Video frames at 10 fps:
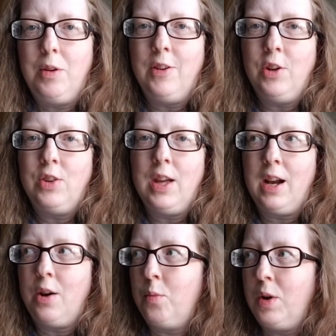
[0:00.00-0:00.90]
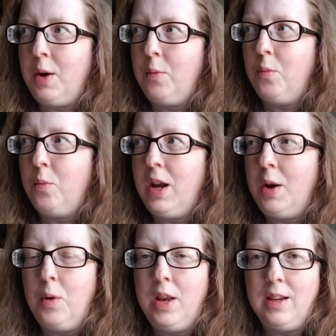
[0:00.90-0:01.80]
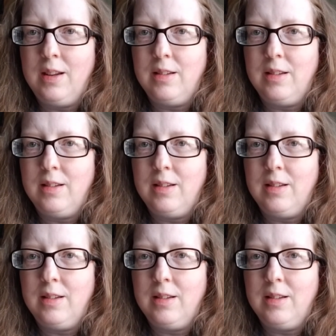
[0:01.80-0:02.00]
We figured that out when I went